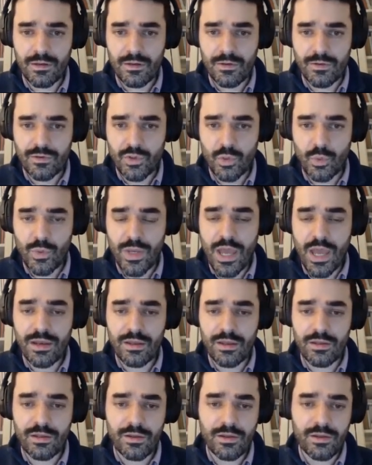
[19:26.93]
So we had
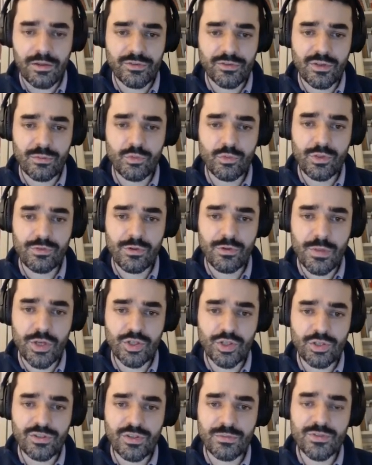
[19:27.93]
some new
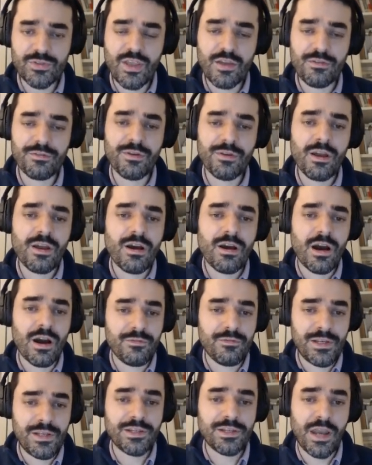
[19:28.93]
information. Some stuff are
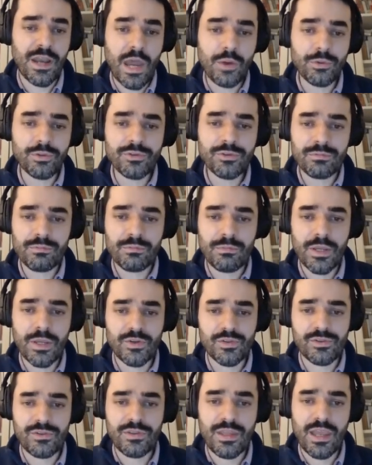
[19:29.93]
filtered out
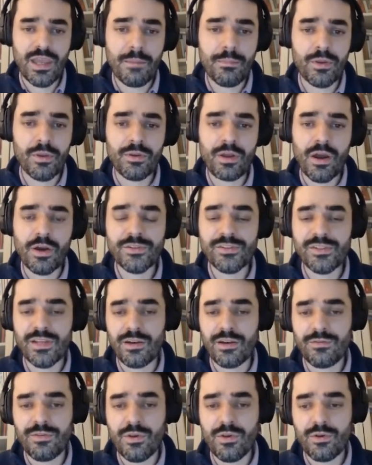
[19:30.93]
because they happen
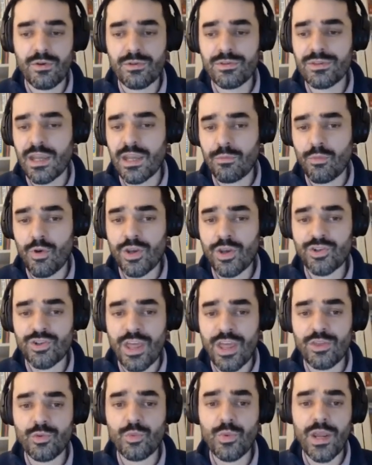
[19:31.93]
outside of the time range
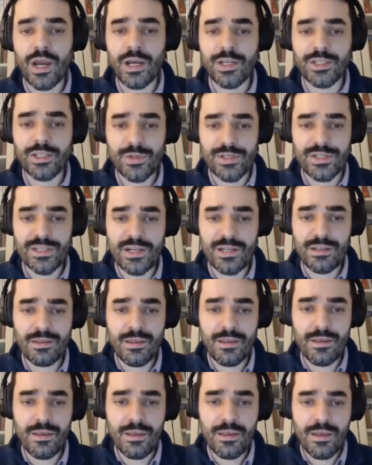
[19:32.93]
that we are interested in.